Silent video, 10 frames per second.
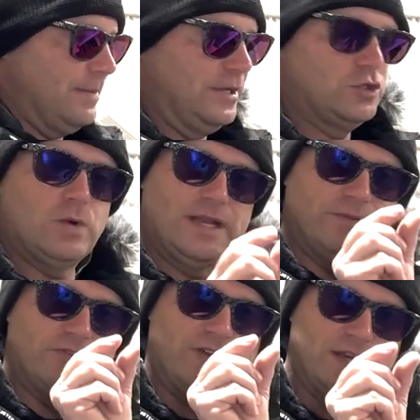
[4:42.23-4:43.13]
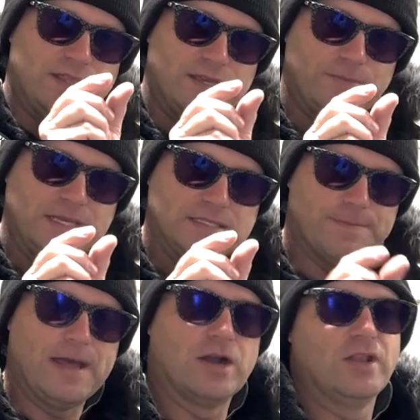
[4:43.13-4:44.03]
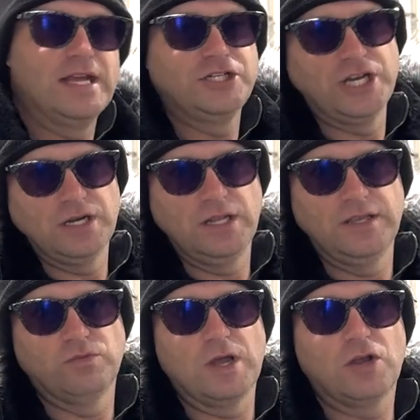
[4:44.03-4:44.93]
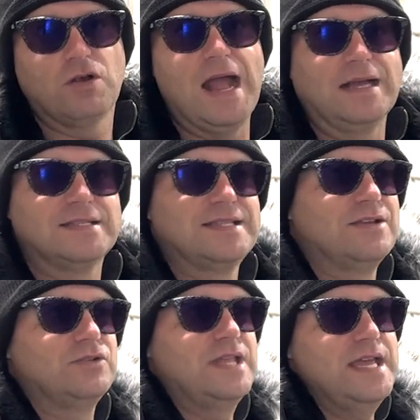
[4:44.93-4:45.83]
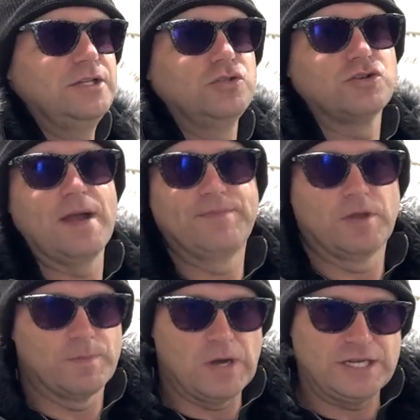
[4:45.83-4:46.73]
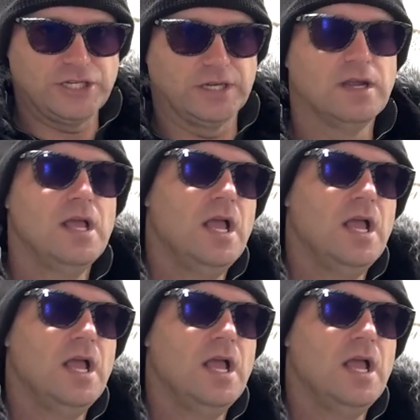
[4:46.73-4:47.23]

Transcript: between is a very thin piece of metal, and that generally is what cracks. So then you drop compression.